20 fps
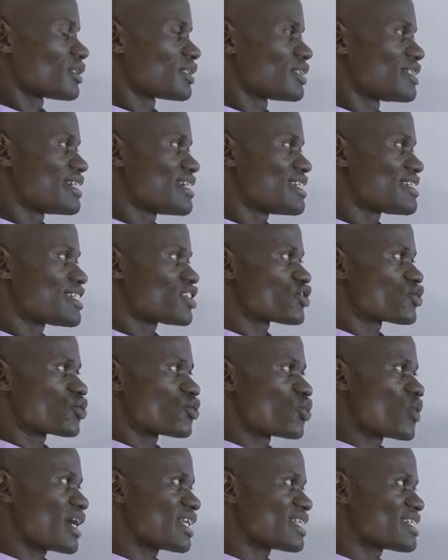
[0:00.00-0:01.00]
this is
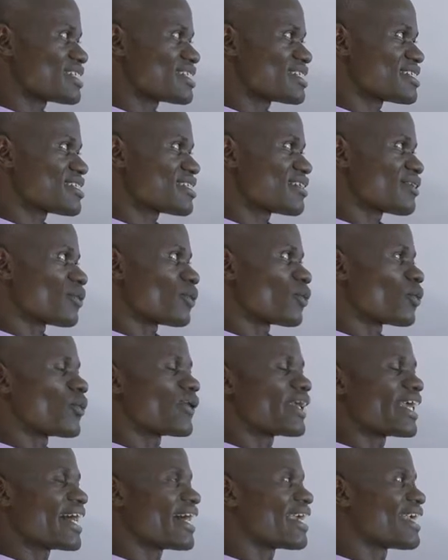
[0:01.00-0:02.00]
what
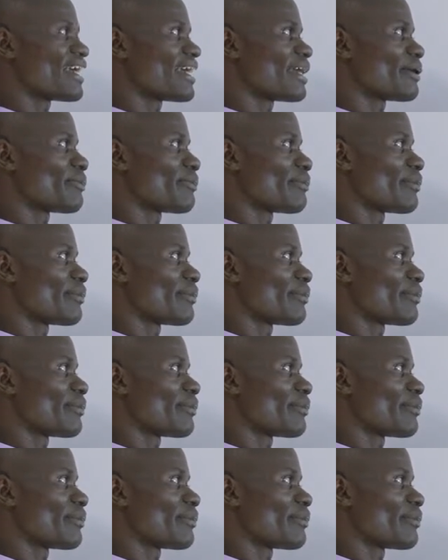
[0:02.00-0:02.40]
we are